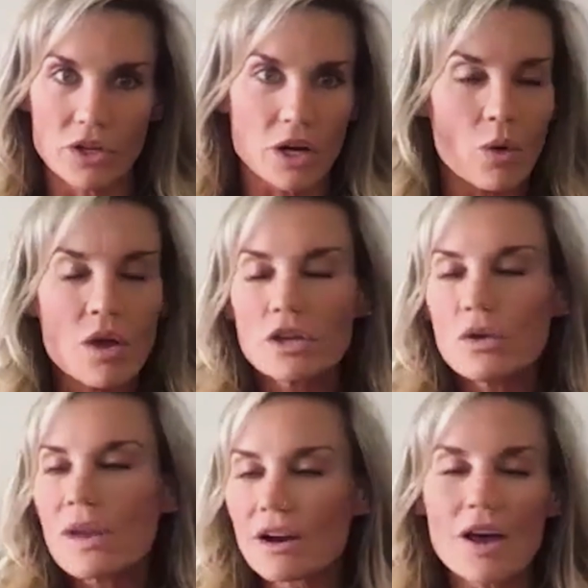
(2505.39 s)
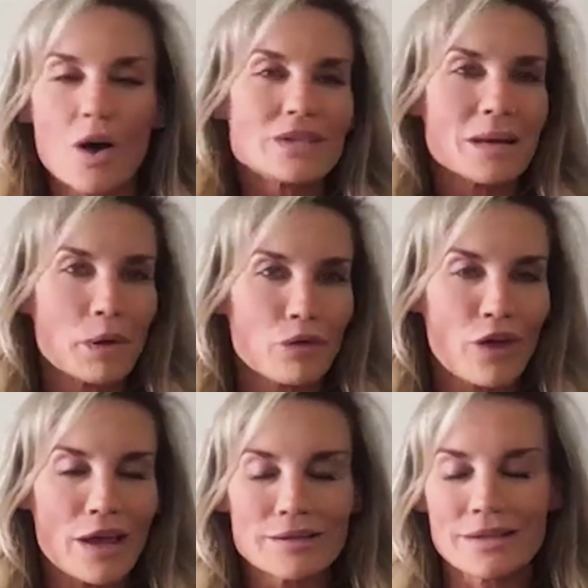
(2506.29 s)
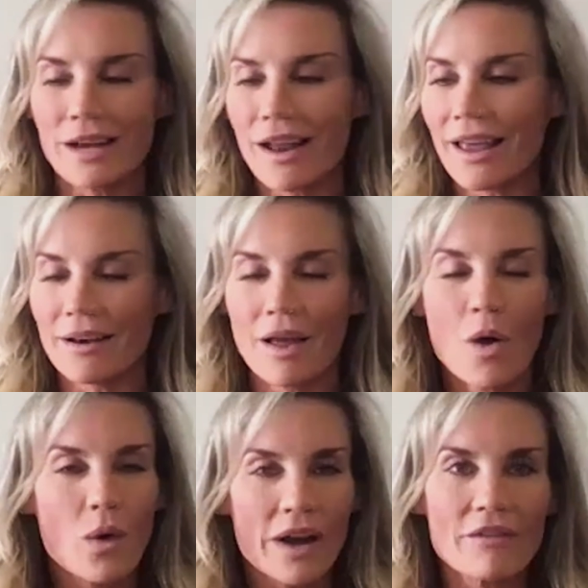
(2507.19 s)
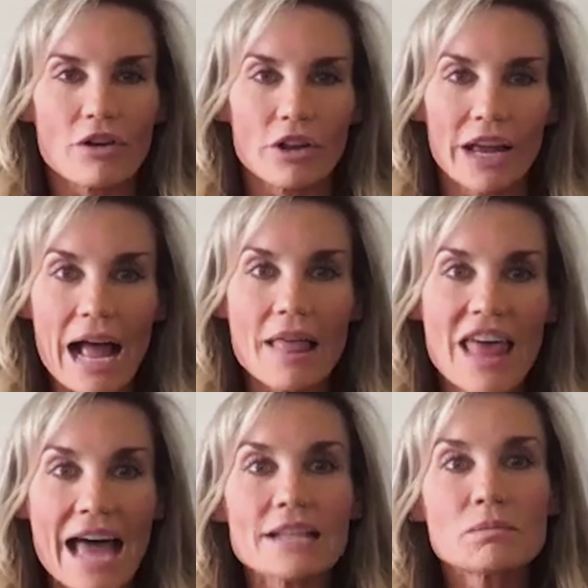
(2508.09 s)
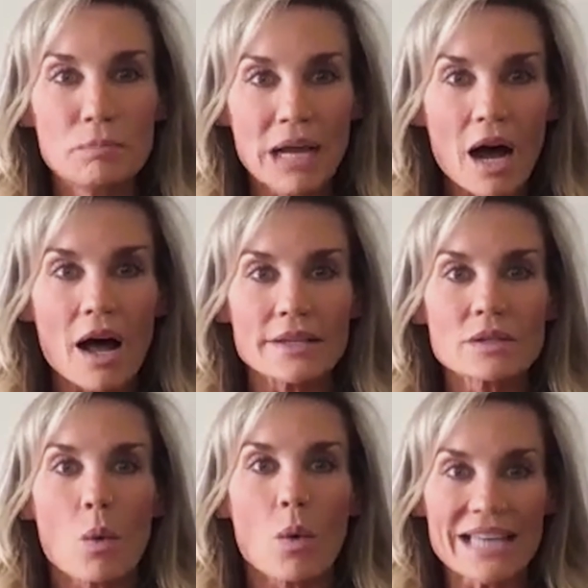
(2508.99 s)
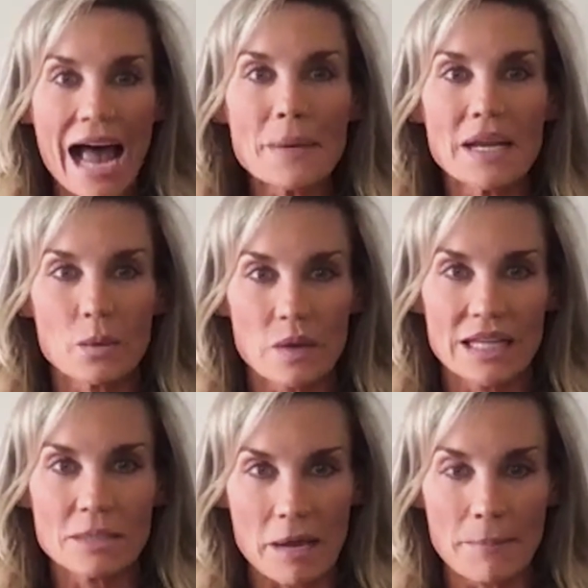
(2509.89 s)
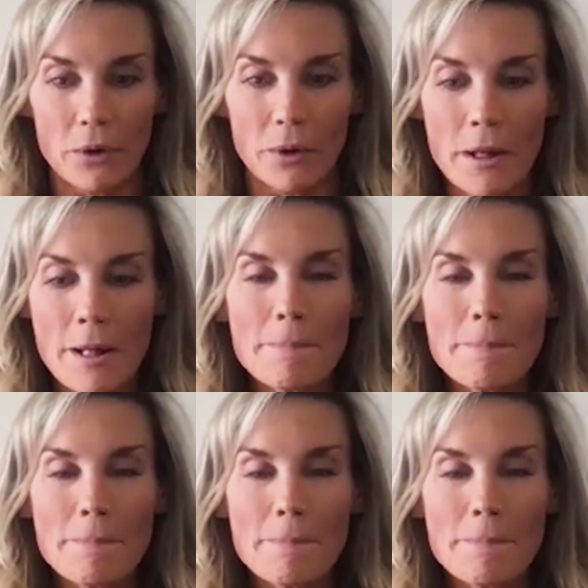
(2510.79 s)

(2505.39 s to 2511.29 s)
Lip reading: You hear the Ozempic face and whatever, like that is because what's happening with these people,